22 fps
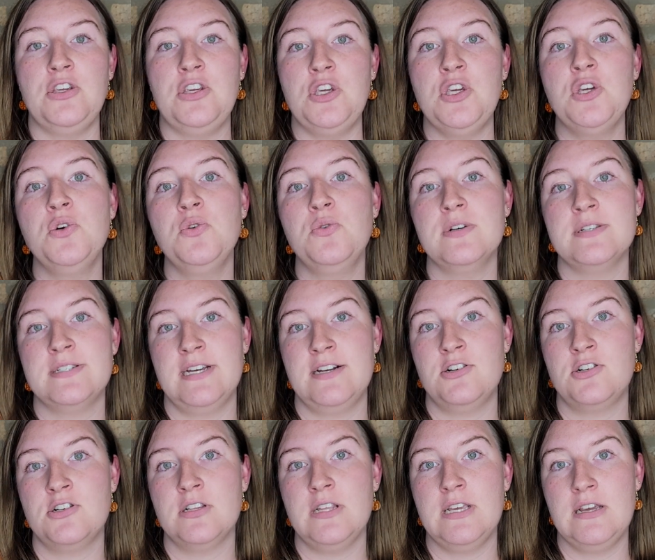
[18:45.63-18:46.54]
you
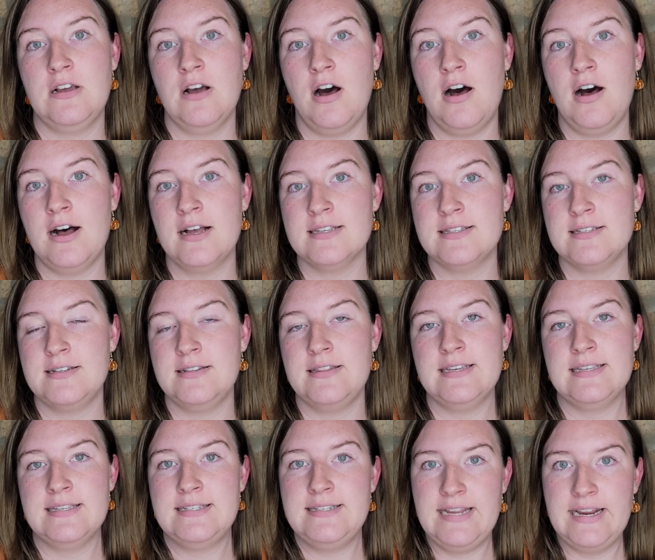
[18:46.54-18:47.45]
essentially
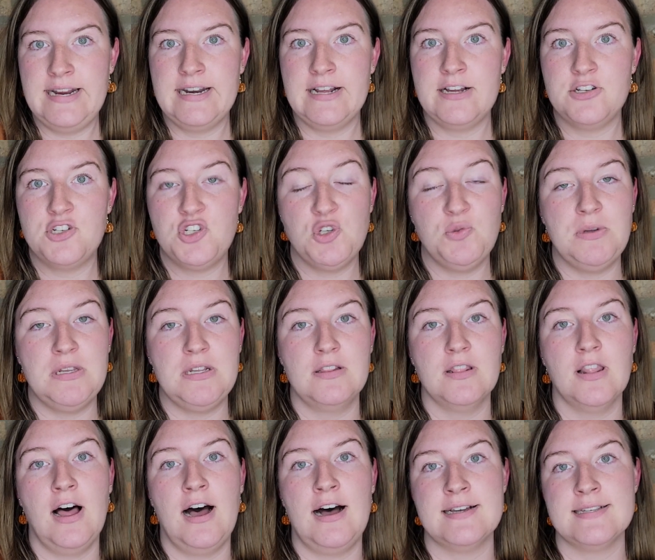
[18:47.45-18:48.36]
caused this data to
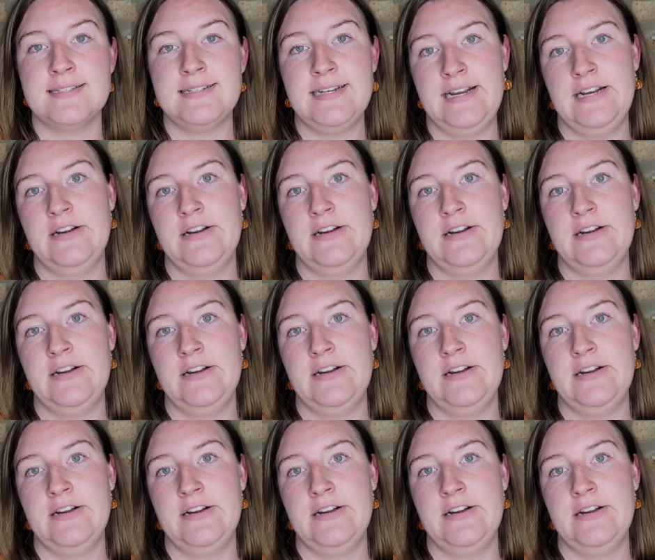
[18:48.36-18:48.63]
be lost